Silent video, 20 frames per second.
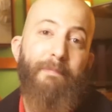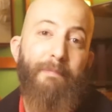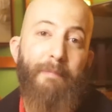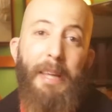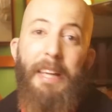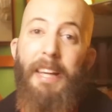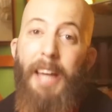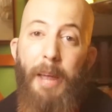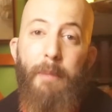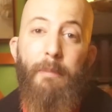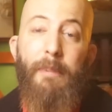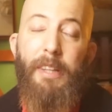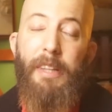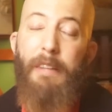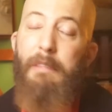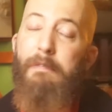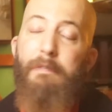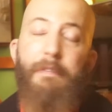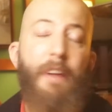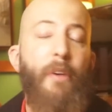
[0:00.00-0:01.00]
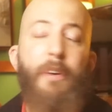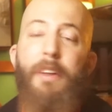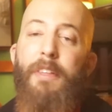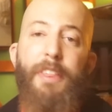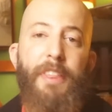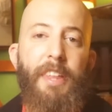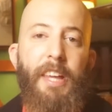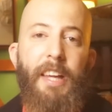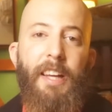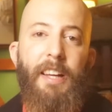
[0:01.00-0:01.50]
became the very
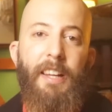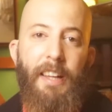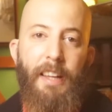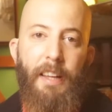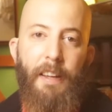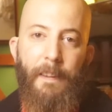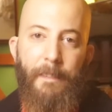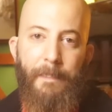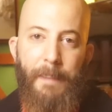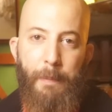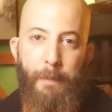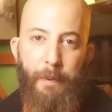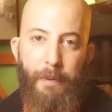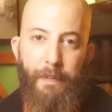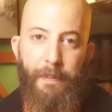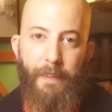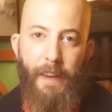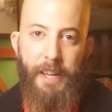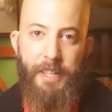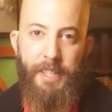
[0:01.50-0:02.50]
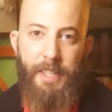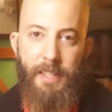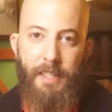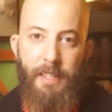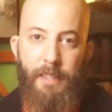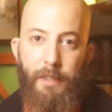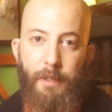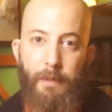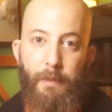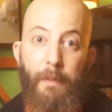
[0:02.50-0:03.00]
thing they
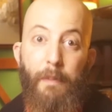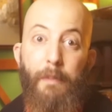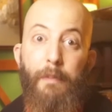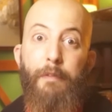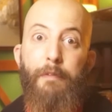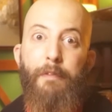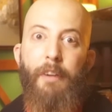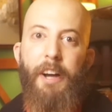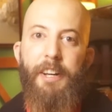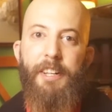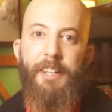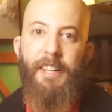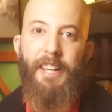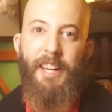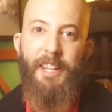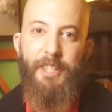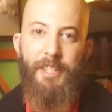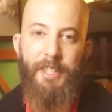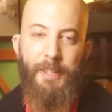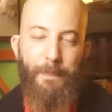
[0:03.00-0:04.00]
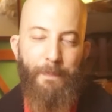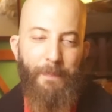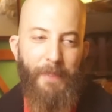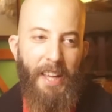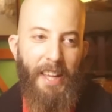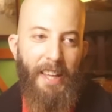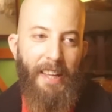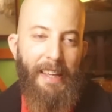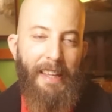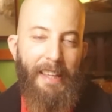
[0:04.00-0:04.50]
professed to fight against.
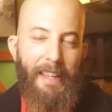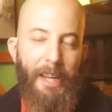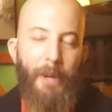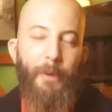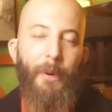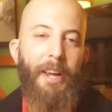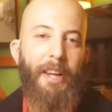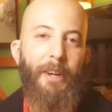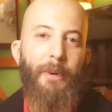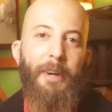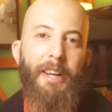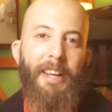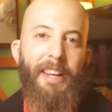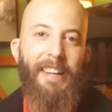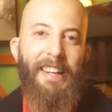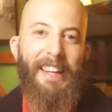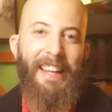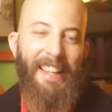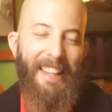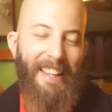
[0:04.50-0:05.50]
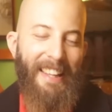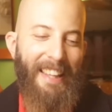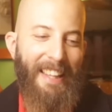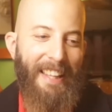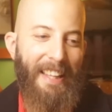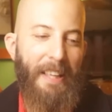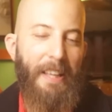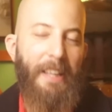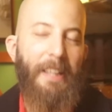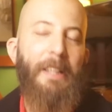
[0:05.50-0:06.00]
Here I go again.
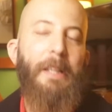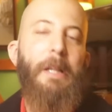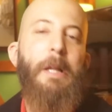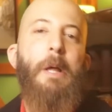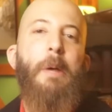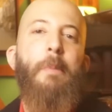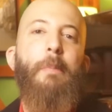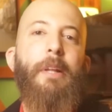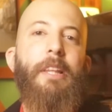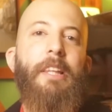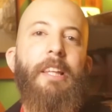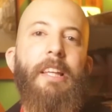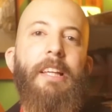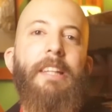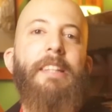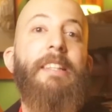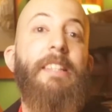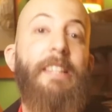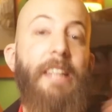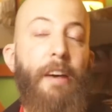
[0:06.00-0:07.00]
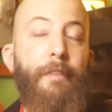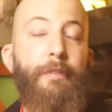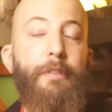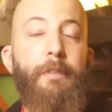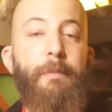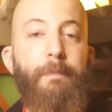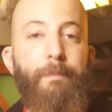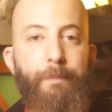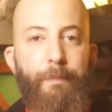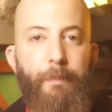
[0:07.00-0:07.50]
But the
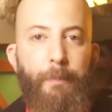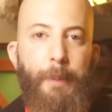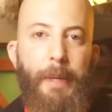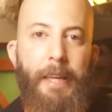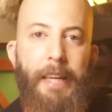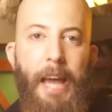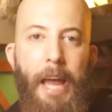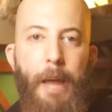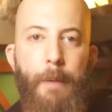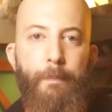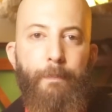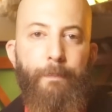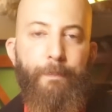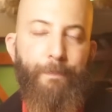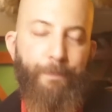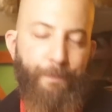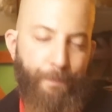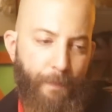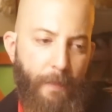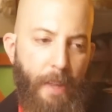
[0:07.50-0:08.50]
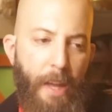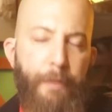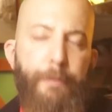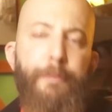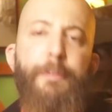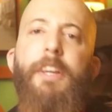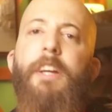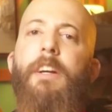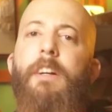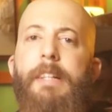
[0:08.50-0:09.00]
devil became a
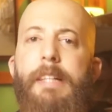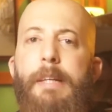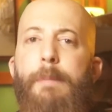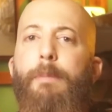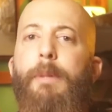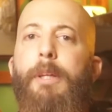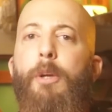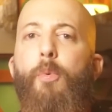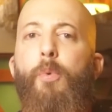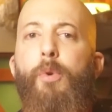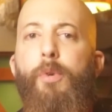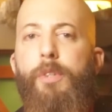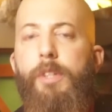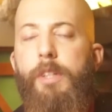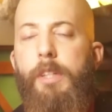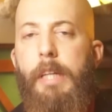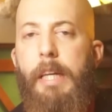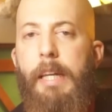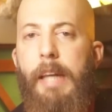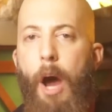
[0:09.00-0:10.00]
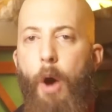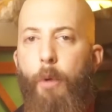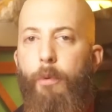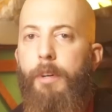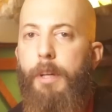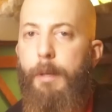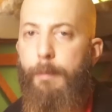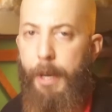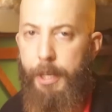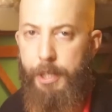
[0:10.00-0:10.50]
figure deeply rooted in
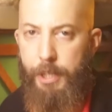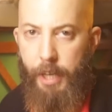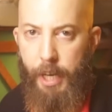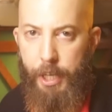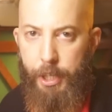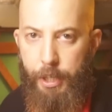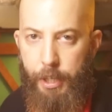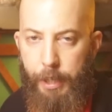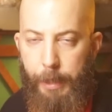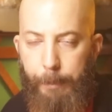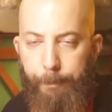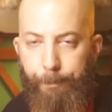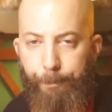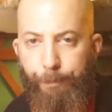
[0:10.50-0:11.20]
our imagination,